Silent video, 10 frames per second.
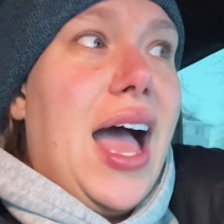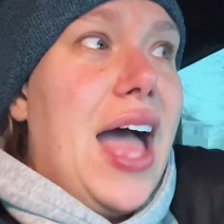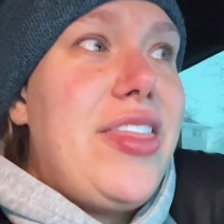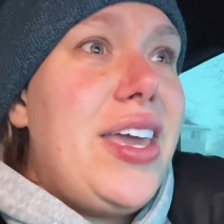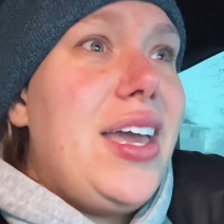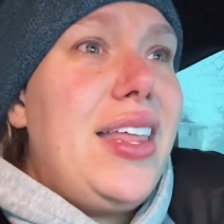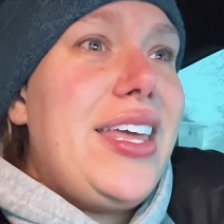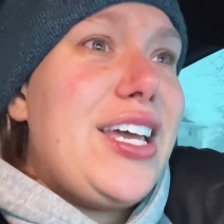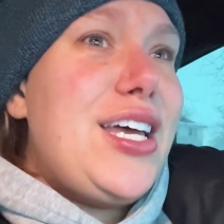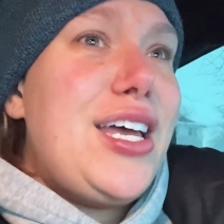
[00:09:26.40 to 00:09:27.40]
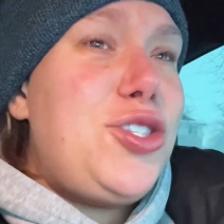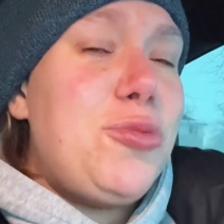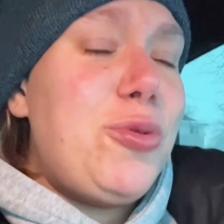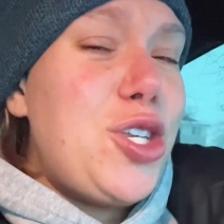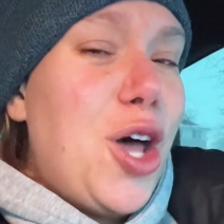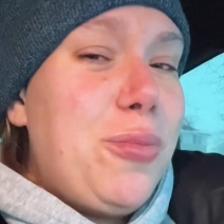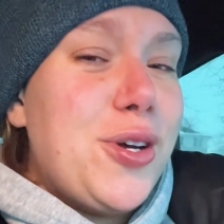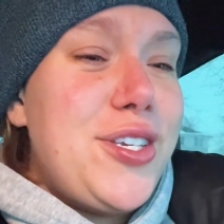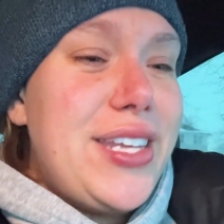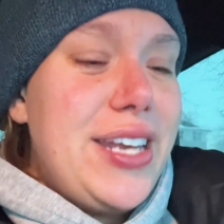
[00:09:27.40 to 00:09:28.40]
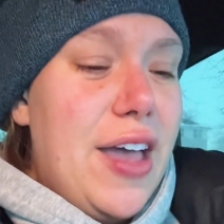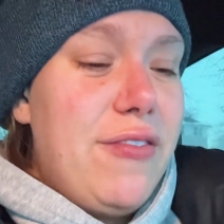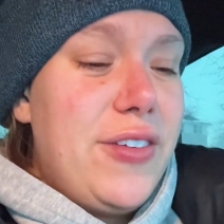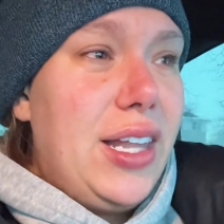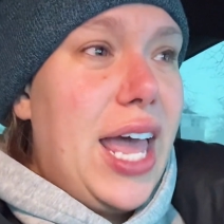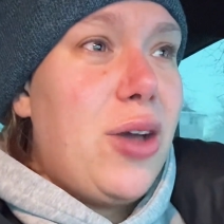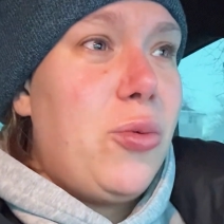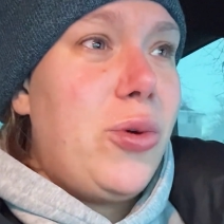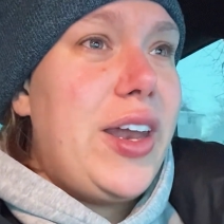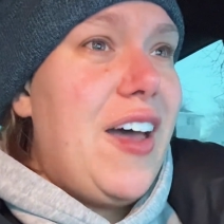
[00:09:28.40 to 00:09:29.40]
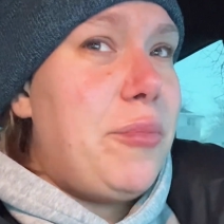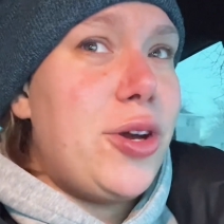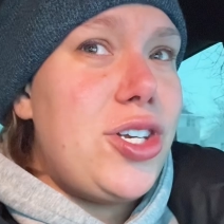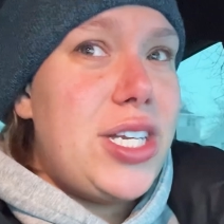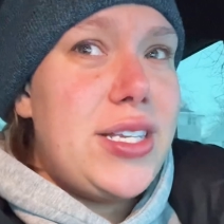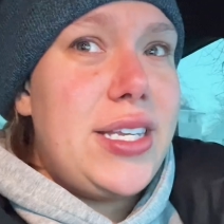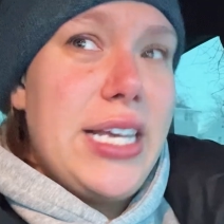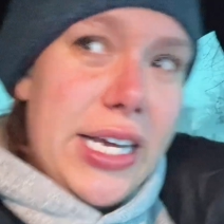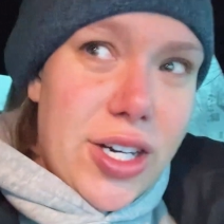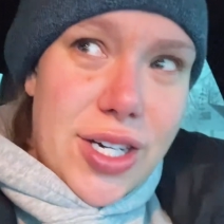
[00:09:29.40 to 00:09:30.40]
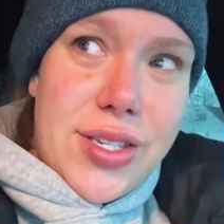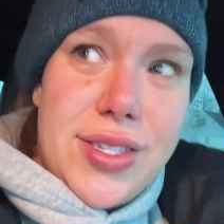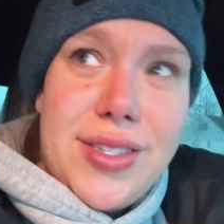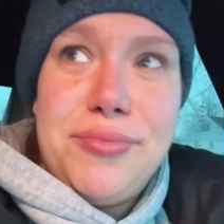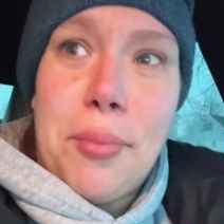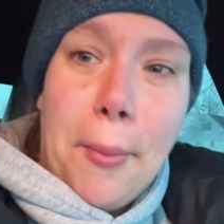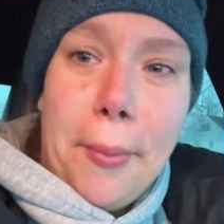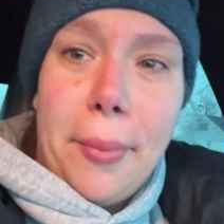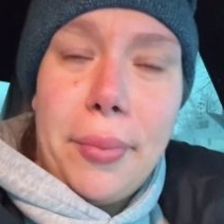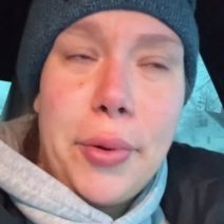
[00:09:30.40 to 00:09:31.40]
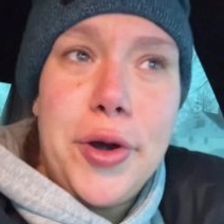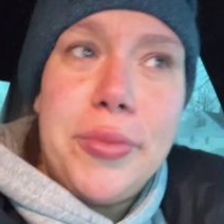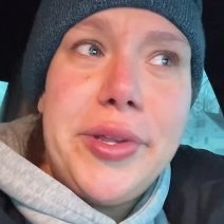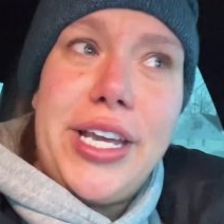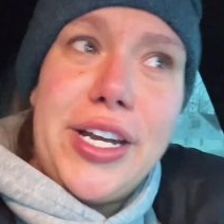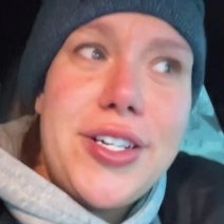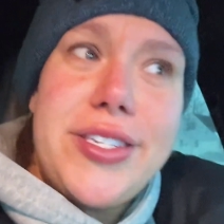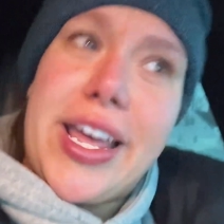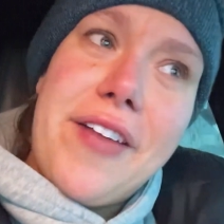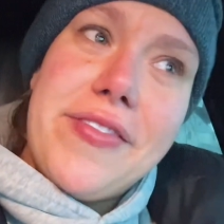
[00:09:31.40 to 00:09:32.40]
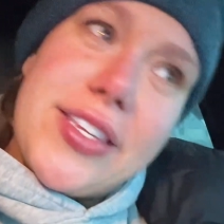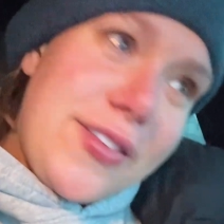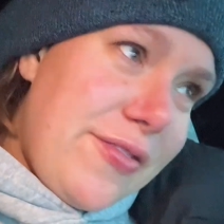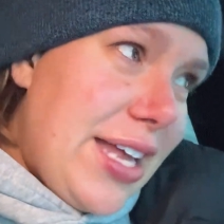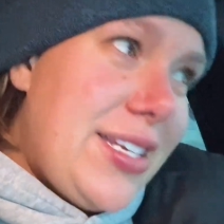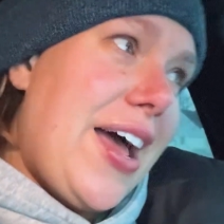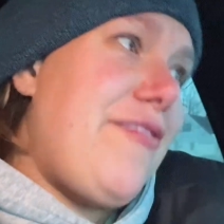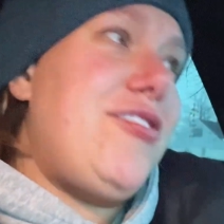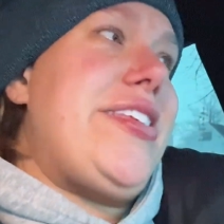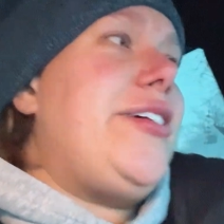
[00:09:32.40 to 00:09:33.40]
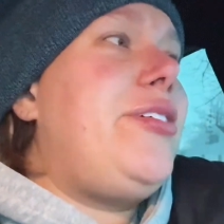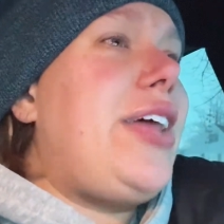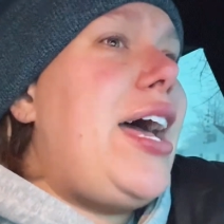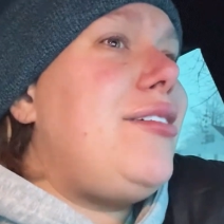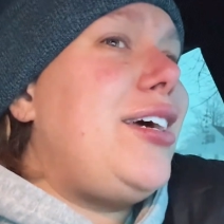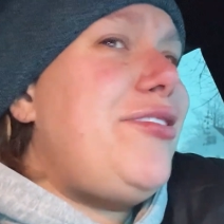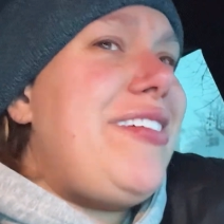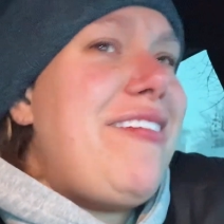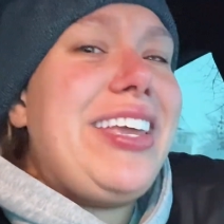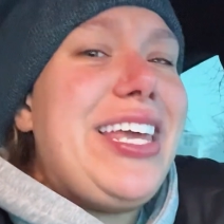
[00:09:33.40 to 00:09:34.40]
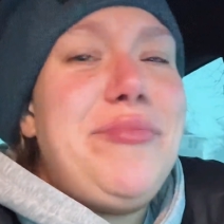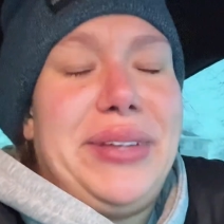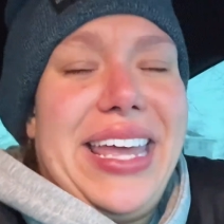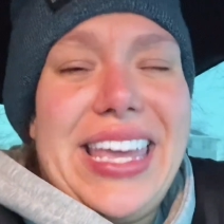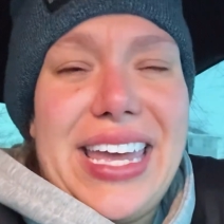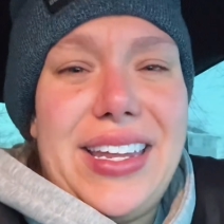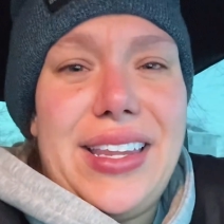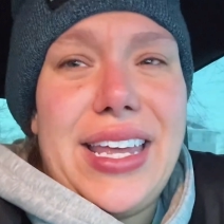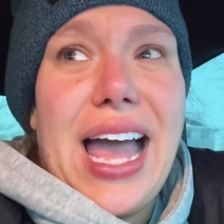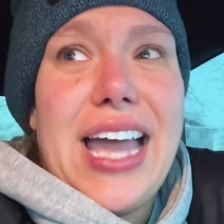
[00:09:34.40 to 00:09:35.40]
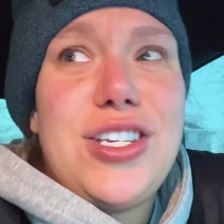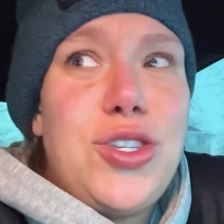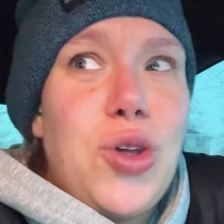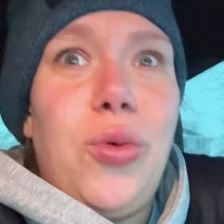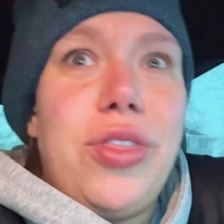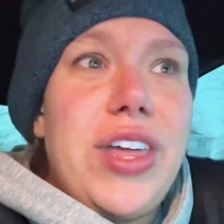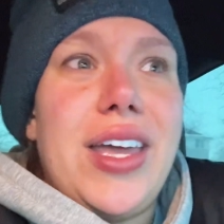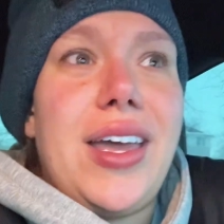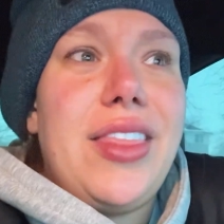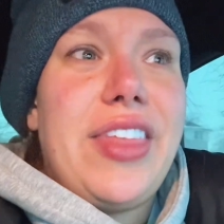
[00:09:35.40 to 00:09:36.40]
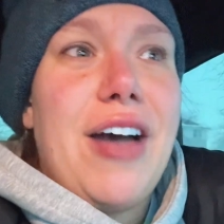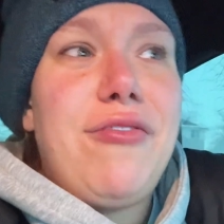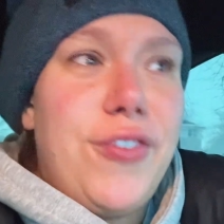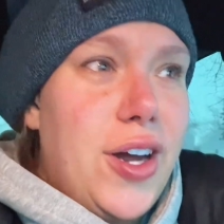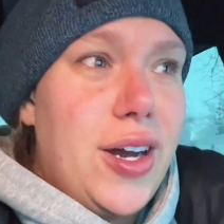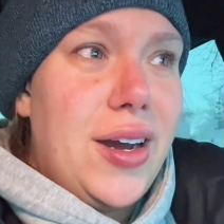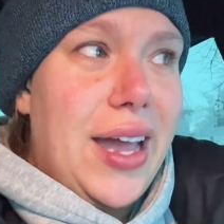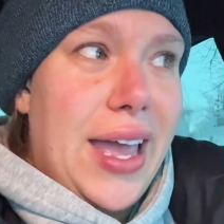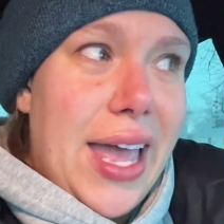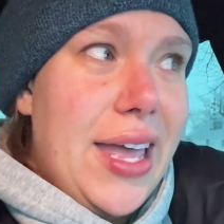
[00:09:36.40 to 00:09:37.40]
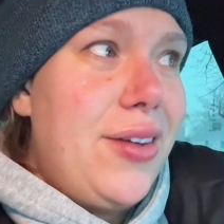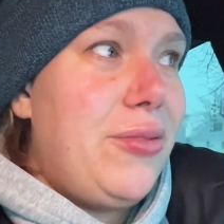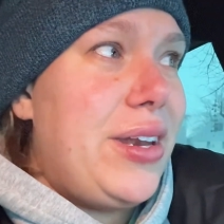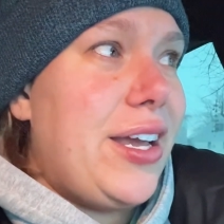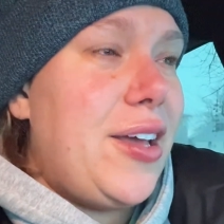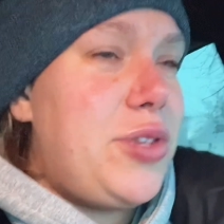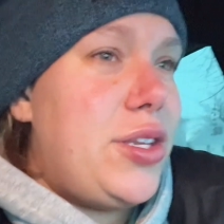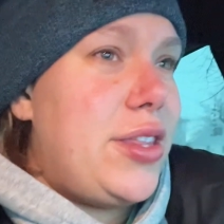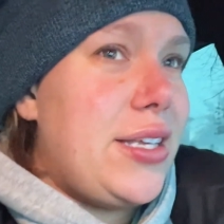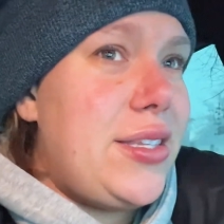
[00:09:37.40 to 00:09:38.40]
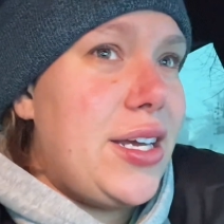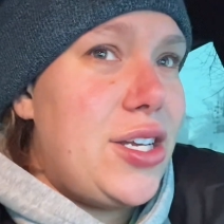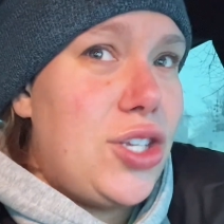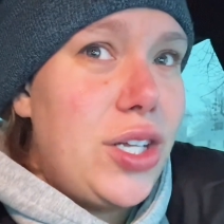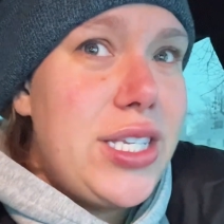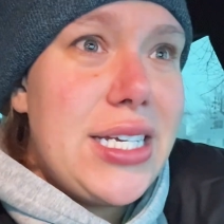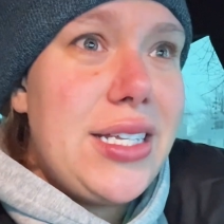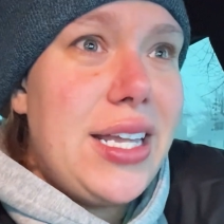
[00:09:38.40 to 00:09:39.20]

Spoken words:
Like, a super adult person, I feel like, would have purchased heaters, portable heaters, to have in this event. Did I ever think about that? I don't even have a heated blanket. Like, I just don't think that far ahead when it comes to things like adulting.